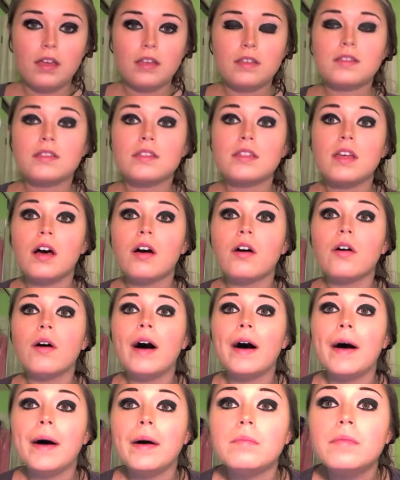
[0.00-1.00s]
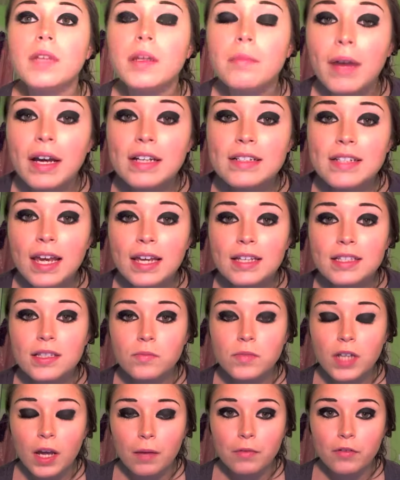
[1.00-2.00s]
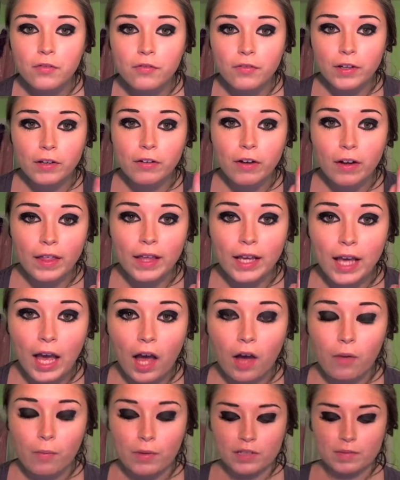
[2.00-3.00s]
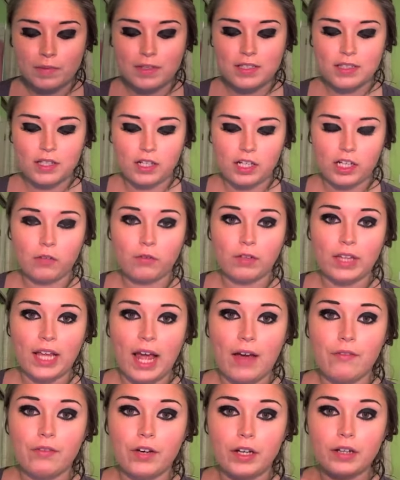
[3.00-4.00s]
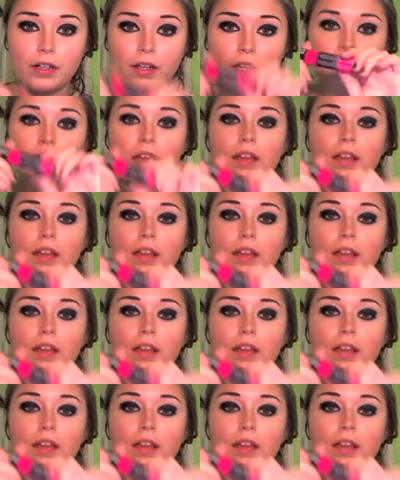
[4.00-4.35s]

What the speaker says: so it might take some time to figure out like how much mascara you really have on.